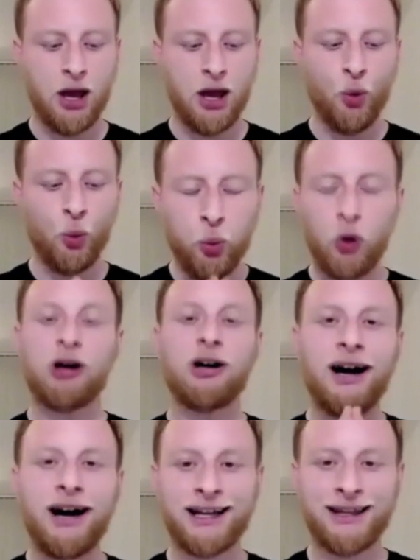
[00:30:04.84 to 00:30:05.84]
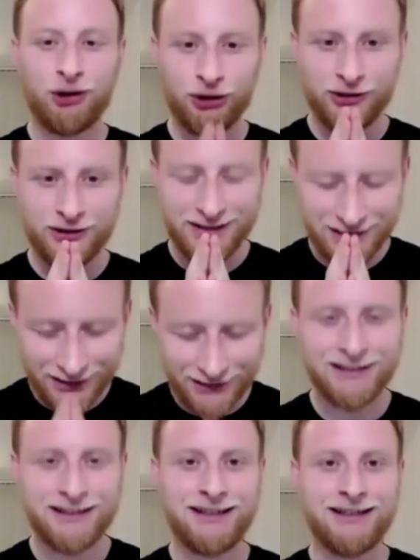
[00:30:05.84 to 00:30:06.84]
what other
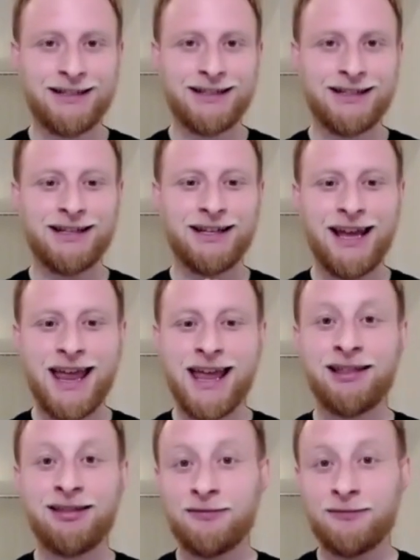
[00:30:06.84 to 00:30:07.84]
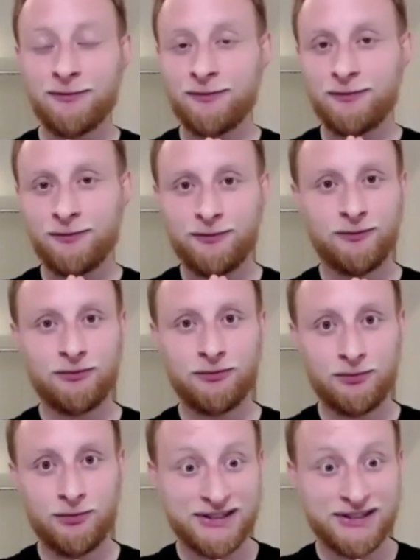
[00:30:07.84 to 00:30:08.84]
studies in
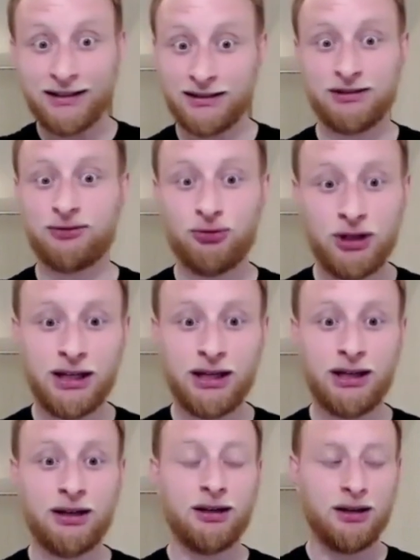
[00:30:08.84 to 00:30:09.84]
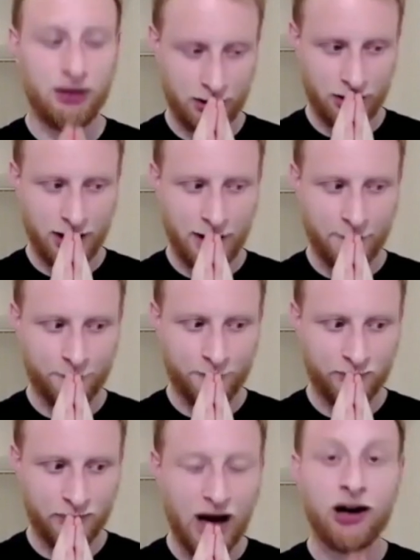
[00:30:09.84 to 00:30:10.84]
science really
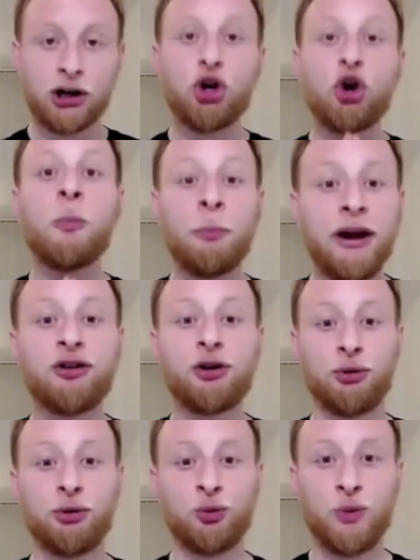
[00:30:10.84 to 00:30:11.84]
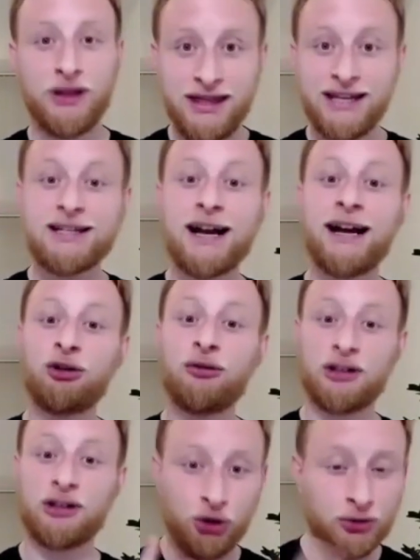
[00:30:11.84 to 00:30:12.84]
are comparable with this kind
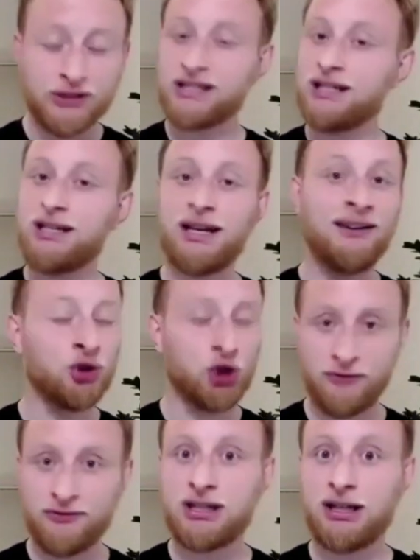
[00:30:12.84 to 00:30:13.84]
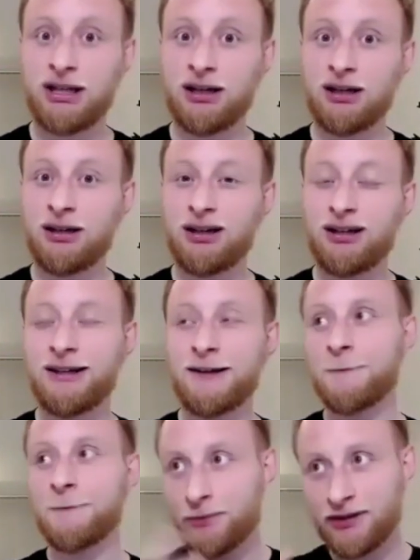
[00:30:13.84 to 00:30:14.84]
of accuracy and longevity?
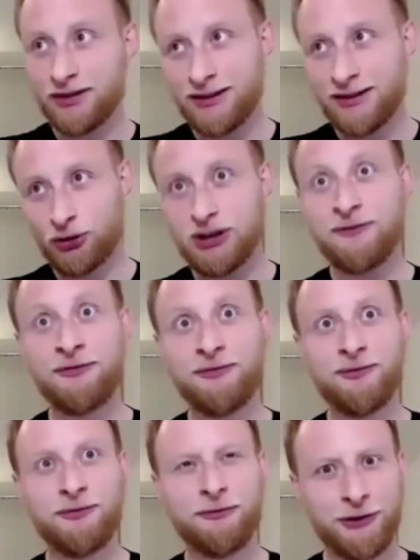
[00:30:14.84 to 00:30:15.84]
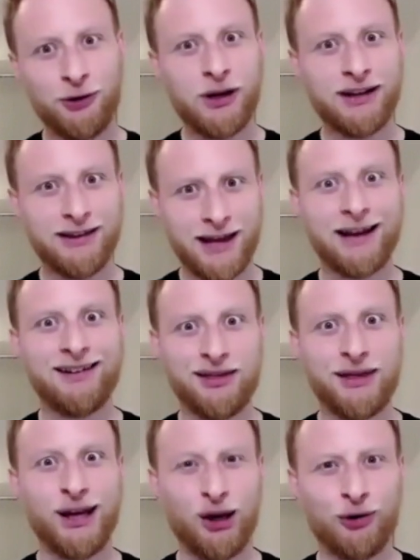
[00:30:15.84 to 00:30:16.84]
There's only few that I can
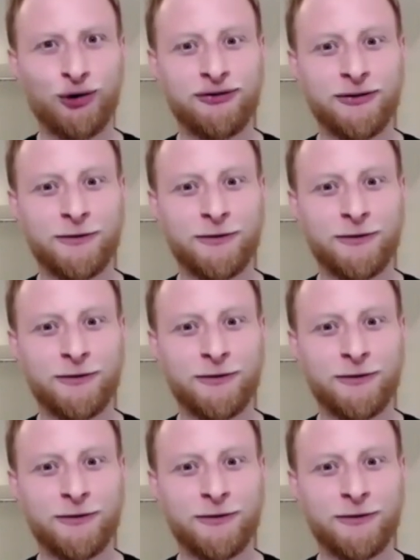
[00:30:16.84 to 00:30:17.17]
think of.